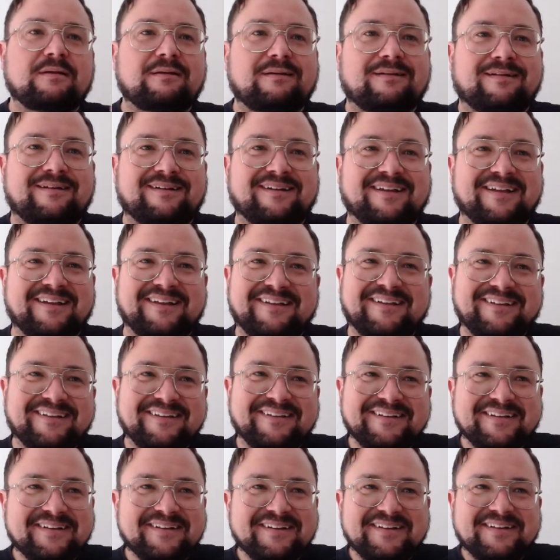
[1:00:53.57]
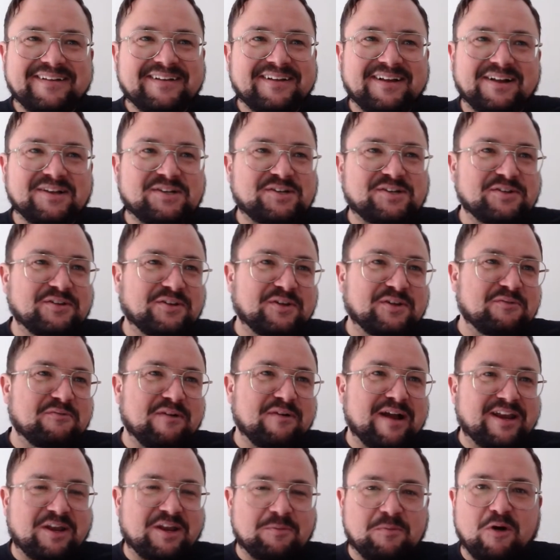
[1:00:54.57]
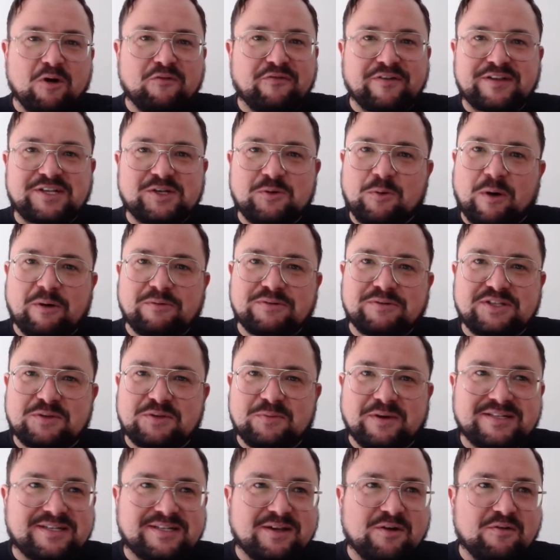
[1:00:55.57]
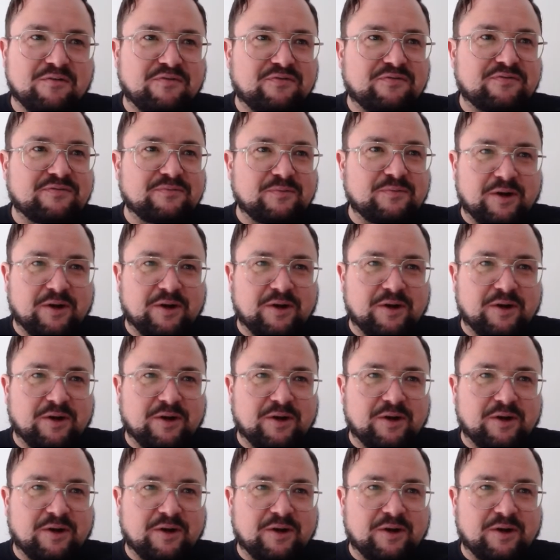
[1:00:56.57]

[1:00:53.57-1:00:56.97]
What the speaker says: I shouldn't do random office quotes to myself